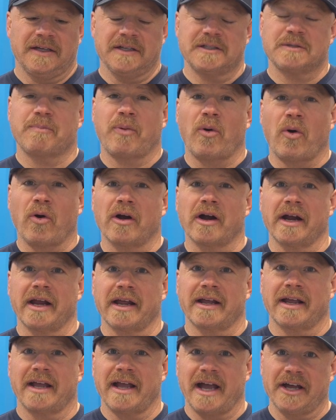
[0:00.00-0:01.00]
It's
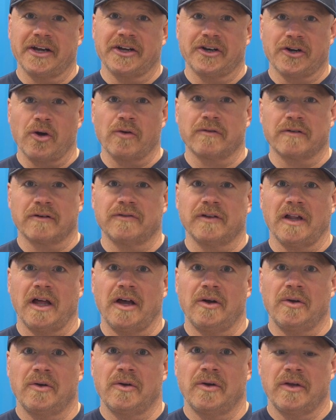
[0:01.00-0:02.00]
pouring out of your
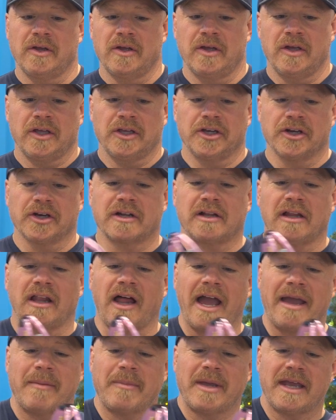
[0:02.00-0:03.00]
overflow. You're
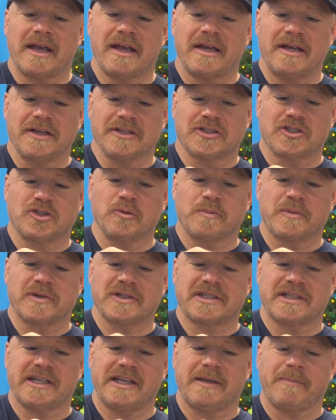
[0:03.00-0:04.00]
climbing a super
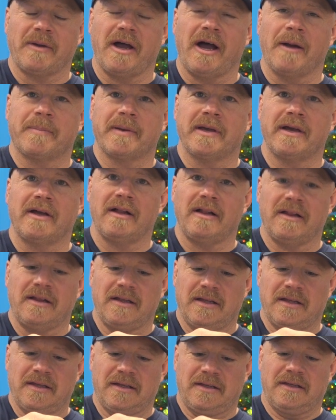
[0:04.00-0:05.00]
steep uphill,
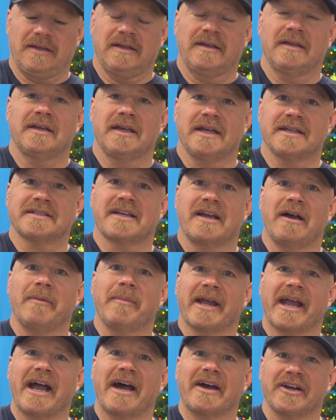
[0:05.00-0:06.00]
it's
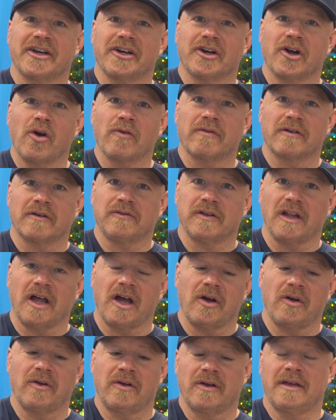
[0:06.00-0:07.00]
coming out of your
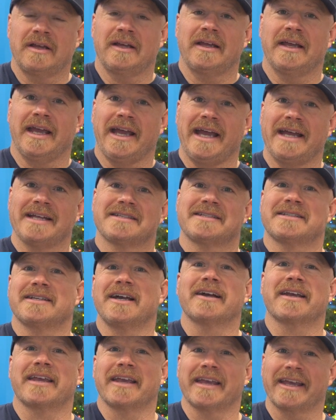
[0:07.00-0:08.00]
overflow and
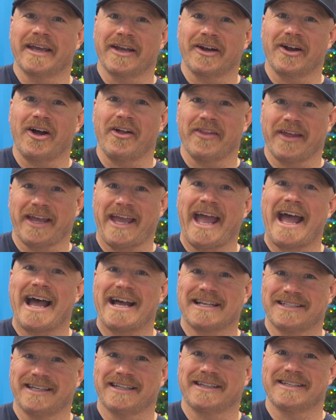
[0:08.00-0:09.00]
sucking in all the
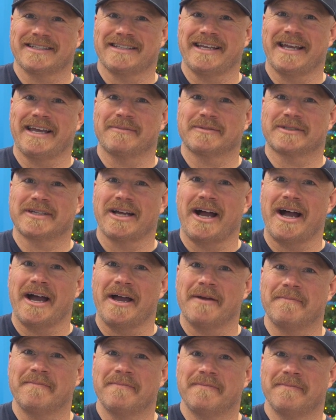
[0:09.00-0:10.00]
gas at the same
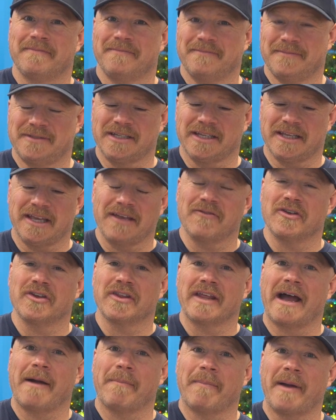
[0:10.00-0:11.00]
time to give you
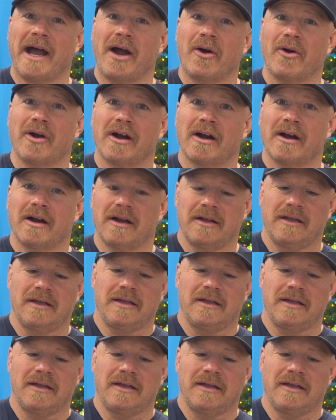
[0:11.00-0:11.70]
that power.